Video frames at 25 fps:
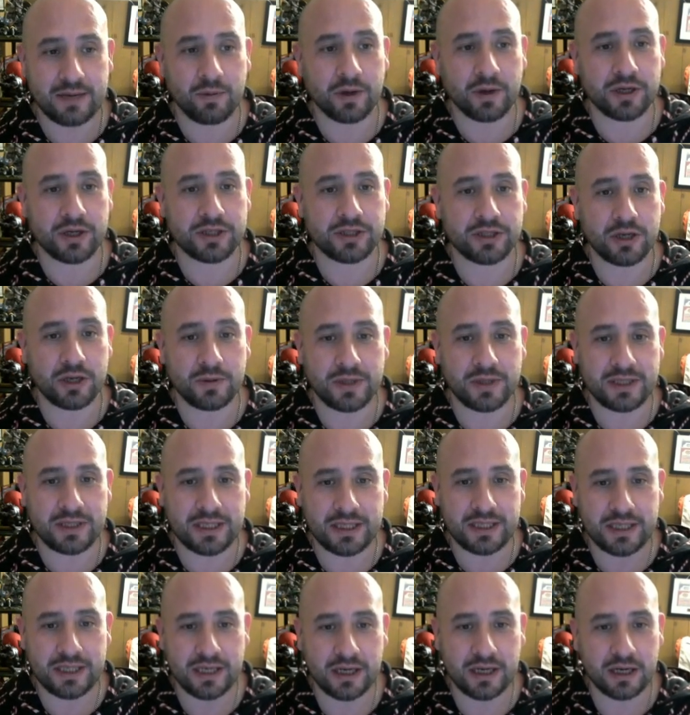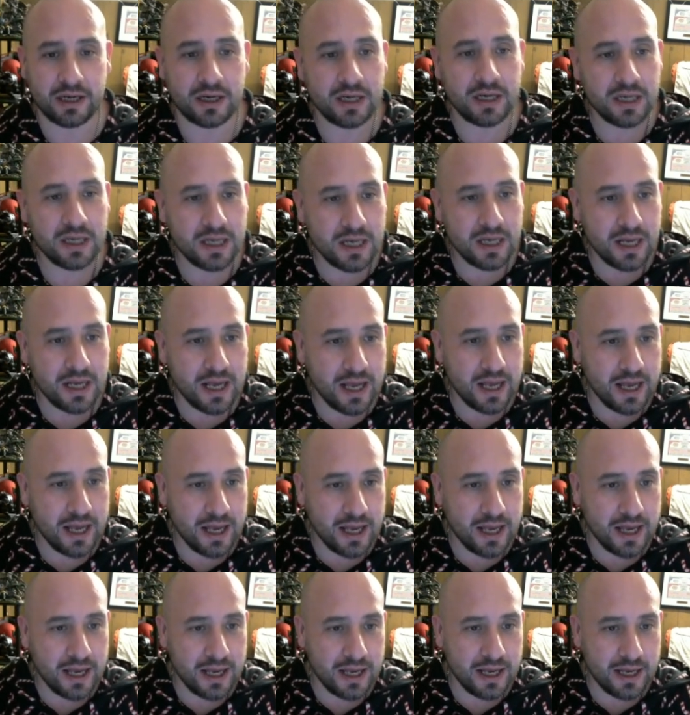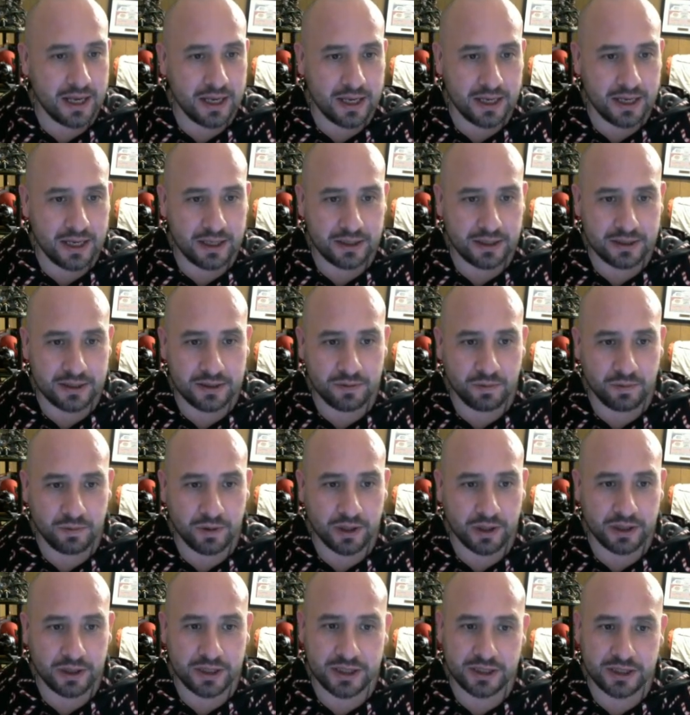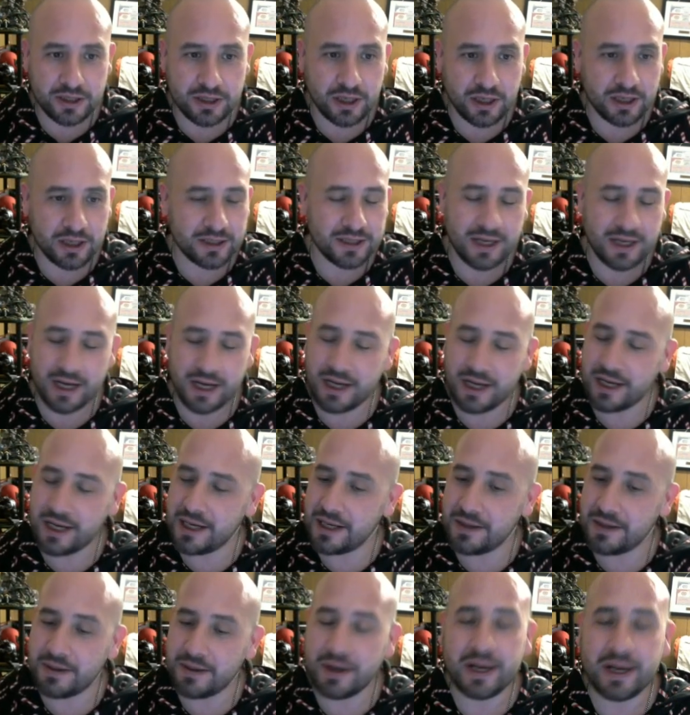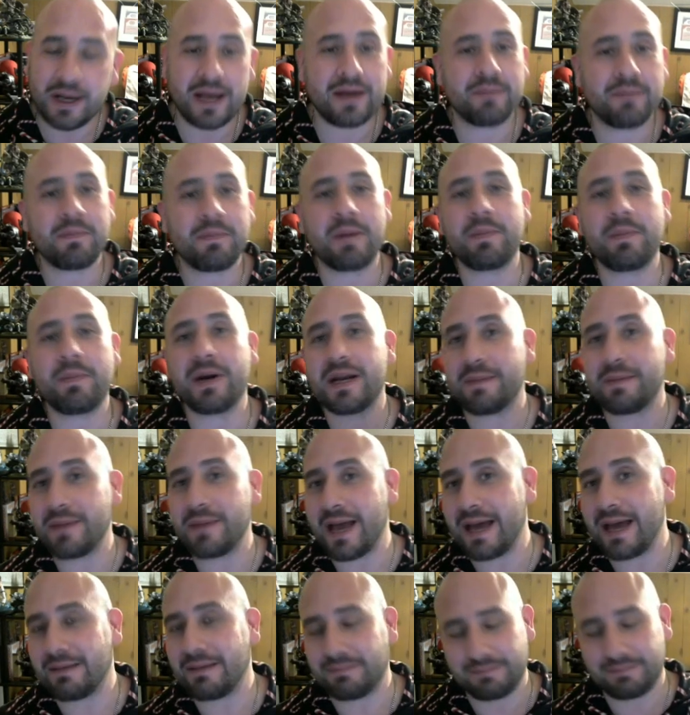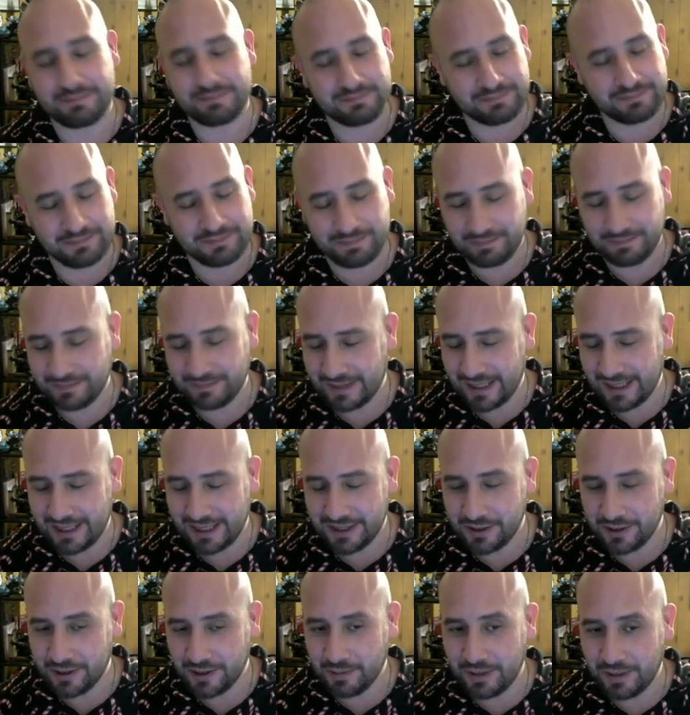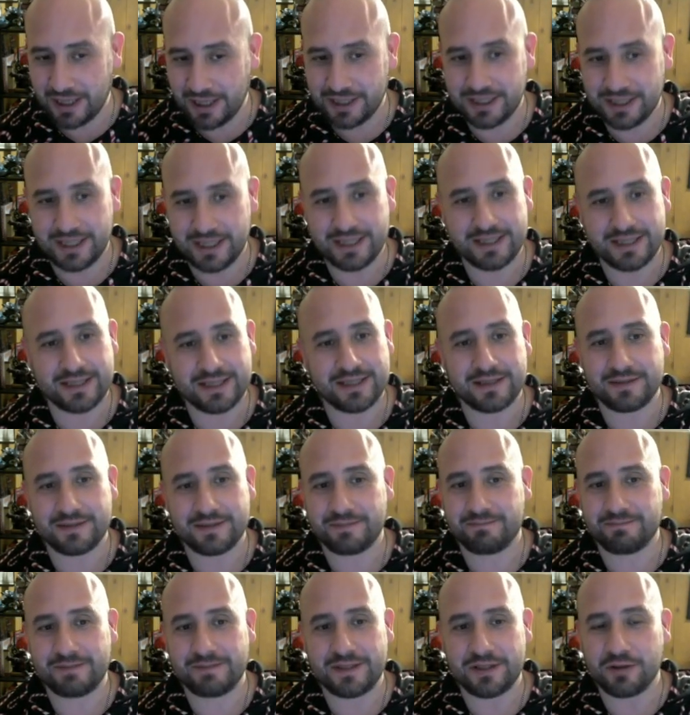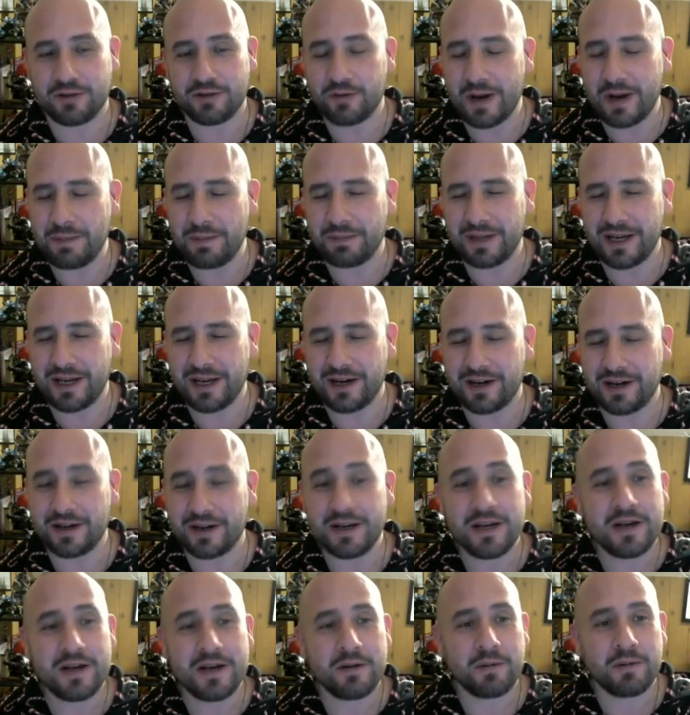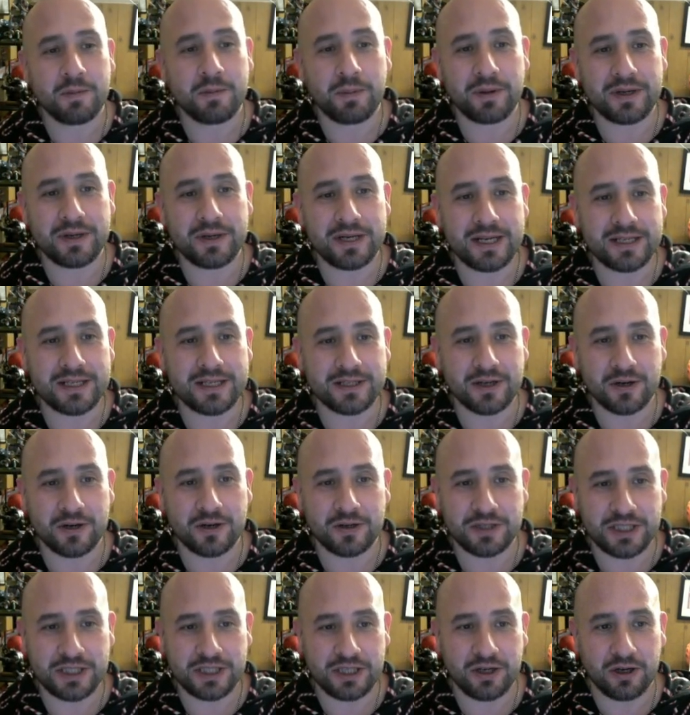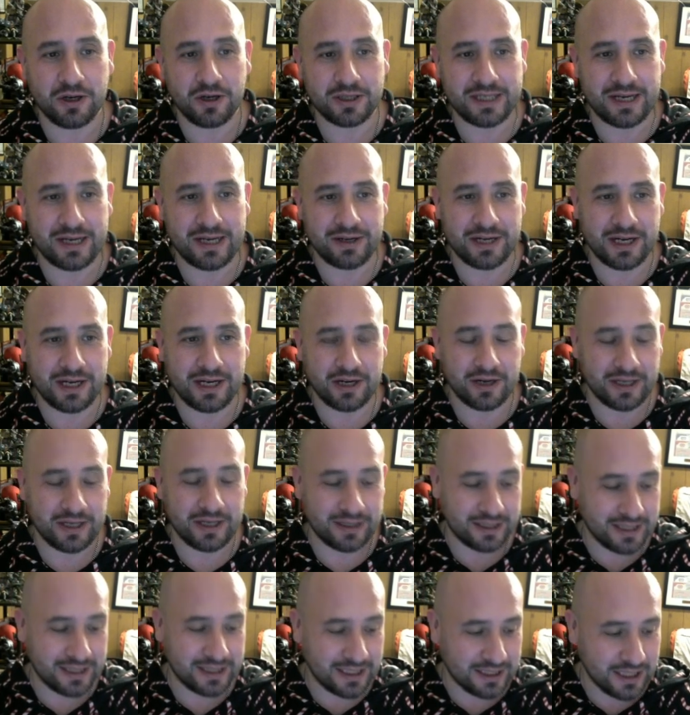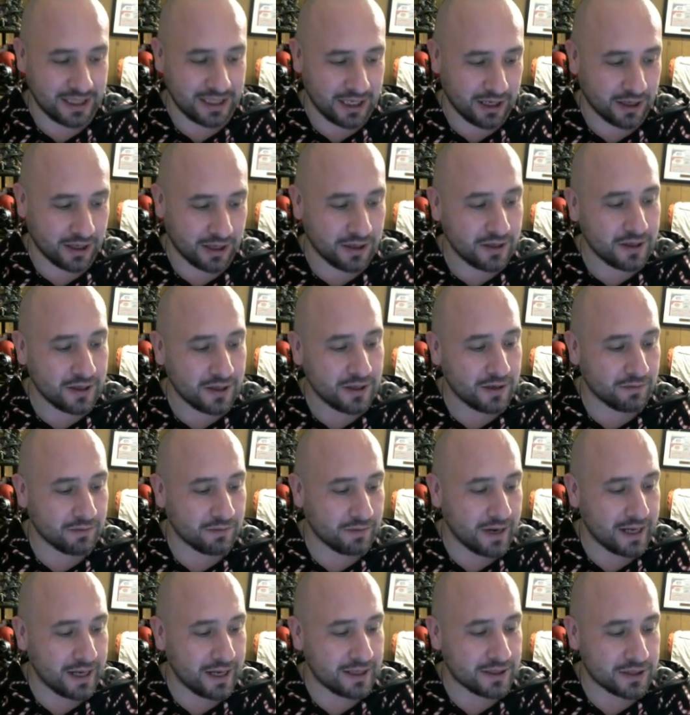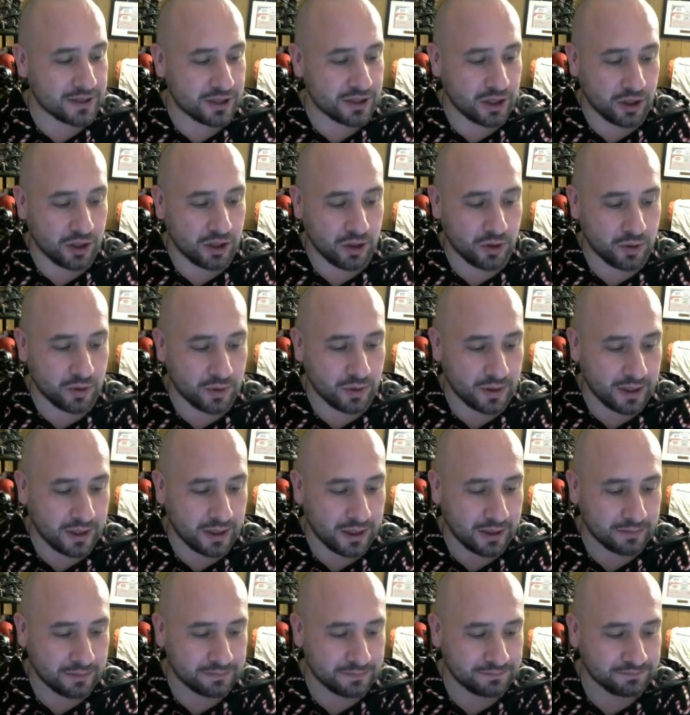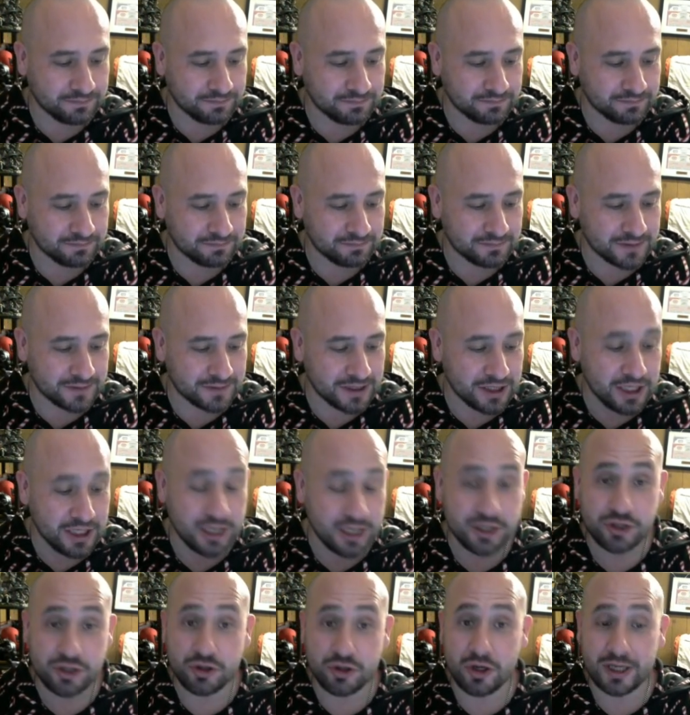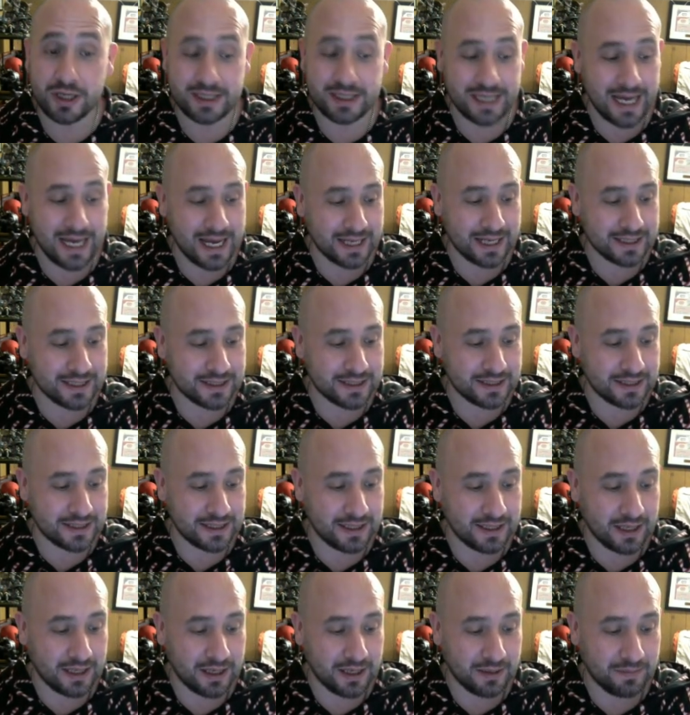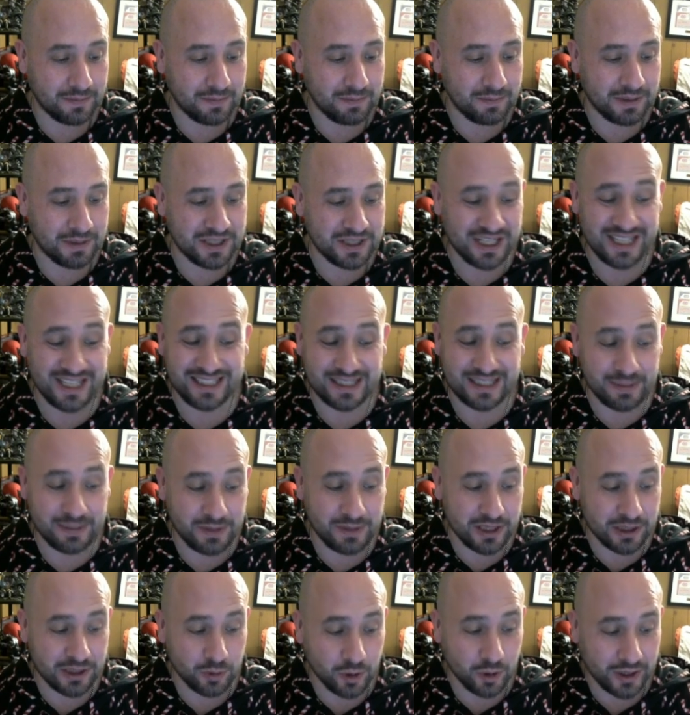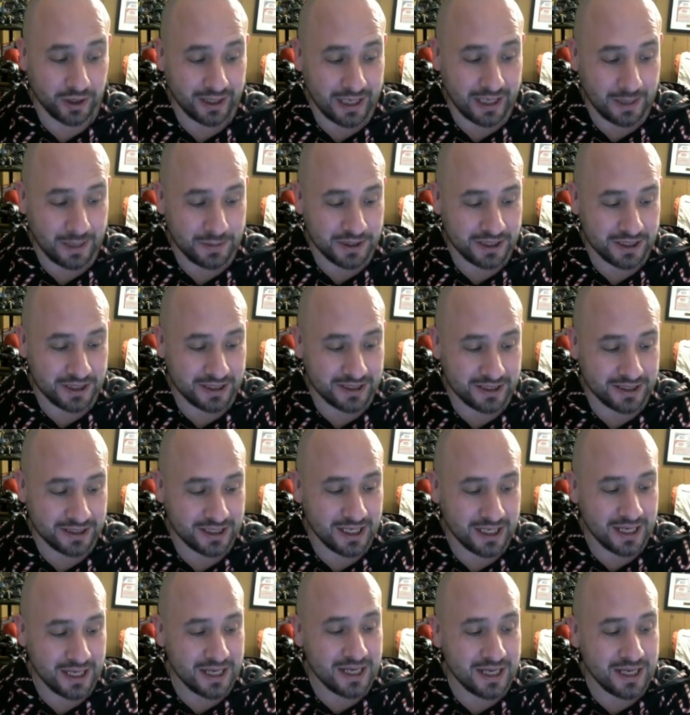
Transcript: We're going to start with the D tier, and we're going to start, okay, my buddy Matt, I know he watches. He's a great player. We're putting his girl She-Hulk down here in the D tier, right? So she has strong attacks, but she has limited thwarting options.